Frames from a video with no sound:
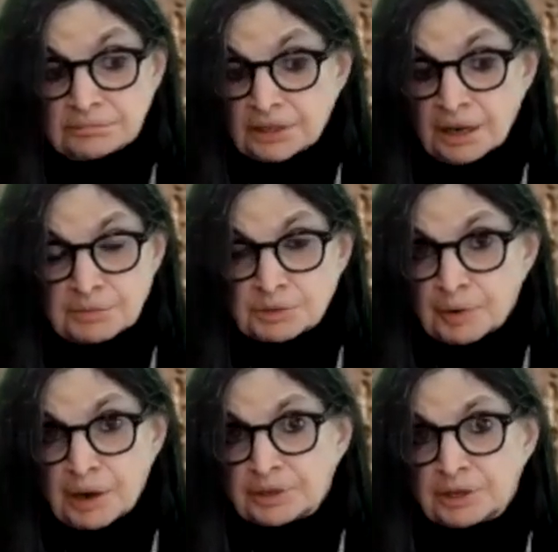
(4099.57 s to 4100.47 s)
I was
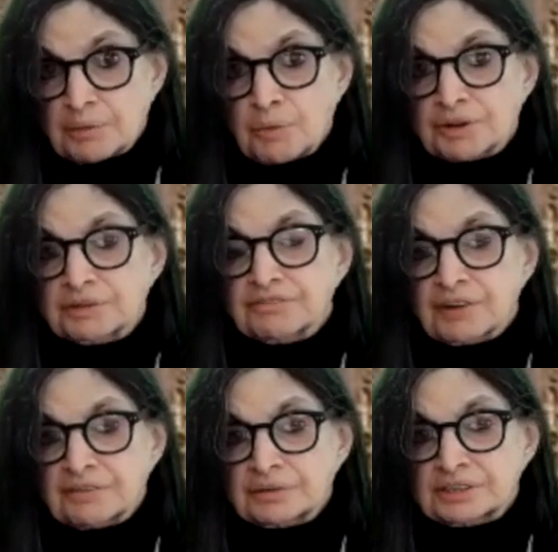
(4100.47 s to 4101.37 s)
probably no more than
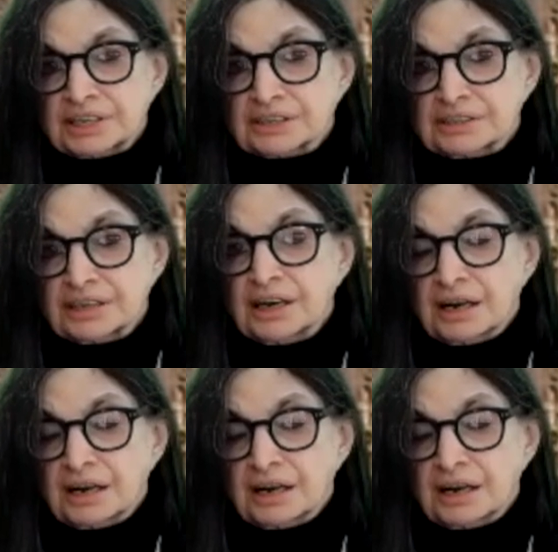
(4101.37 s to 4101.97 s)
5 or 6,